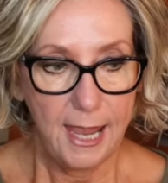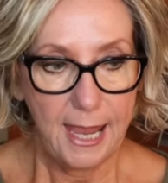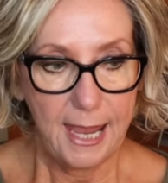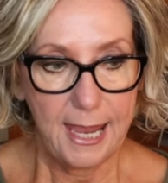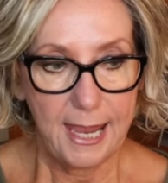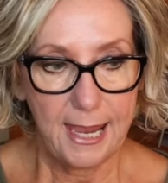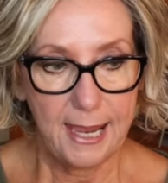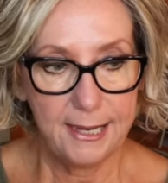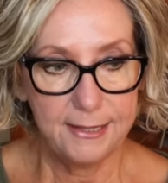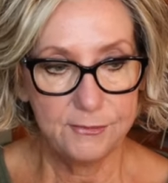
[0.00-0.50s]

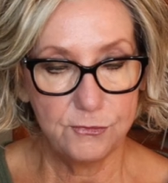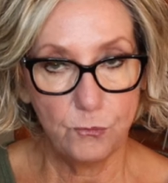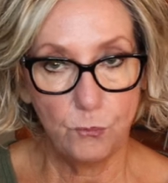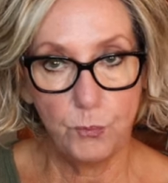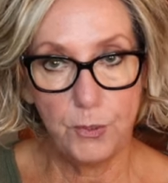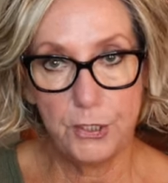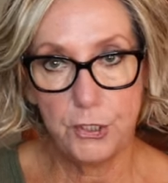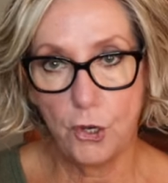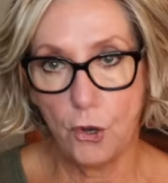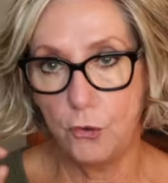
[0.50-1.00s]
And
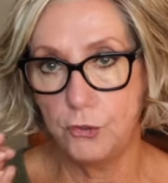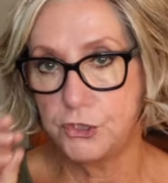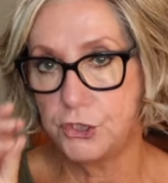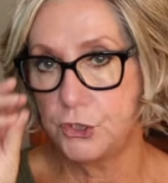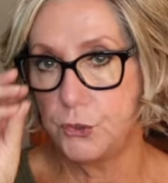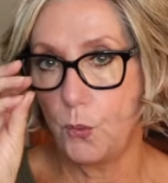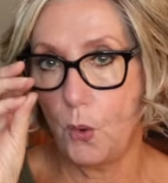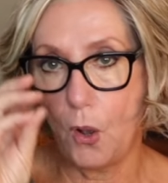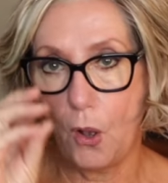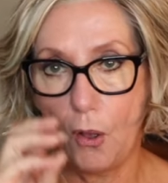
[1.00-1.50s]
we go
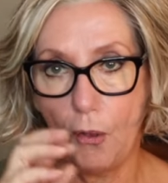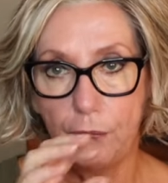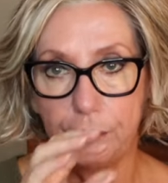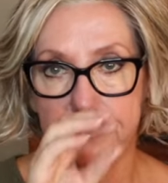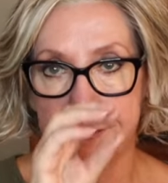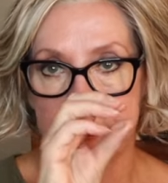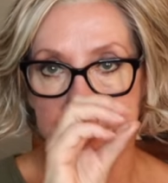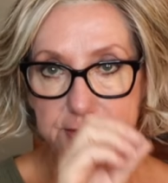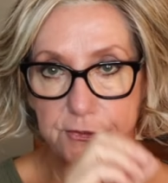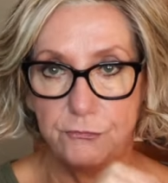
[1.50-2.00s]
to
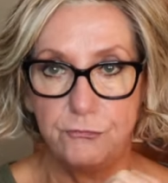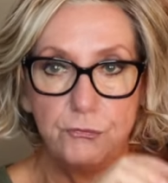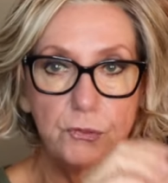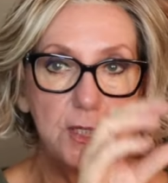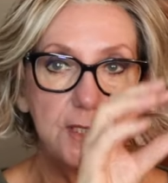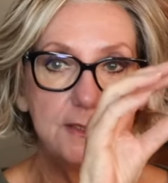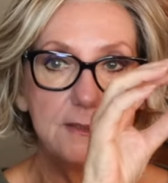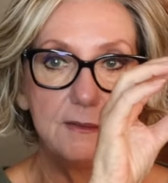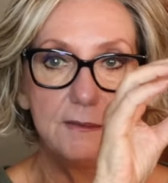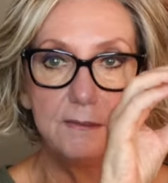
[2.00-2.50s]
all
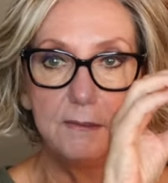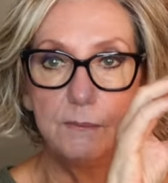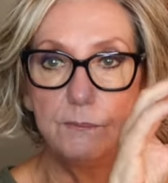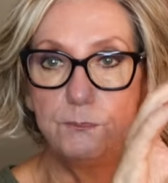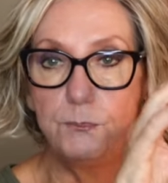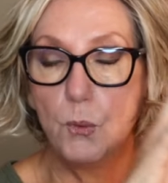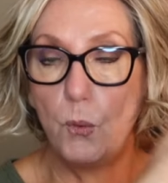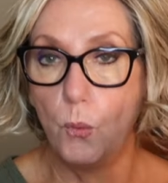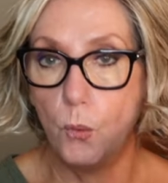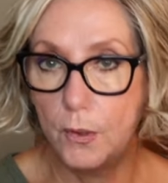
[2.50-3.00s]
different
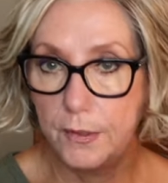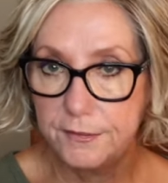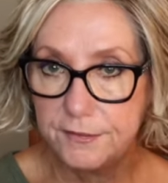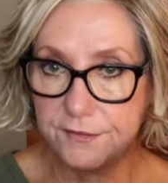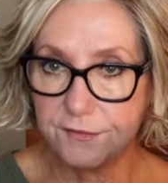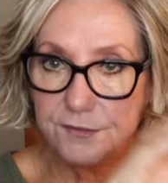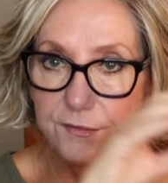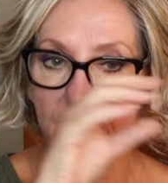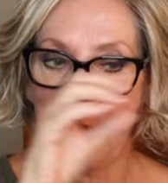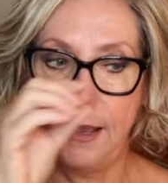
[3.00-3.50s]
ports.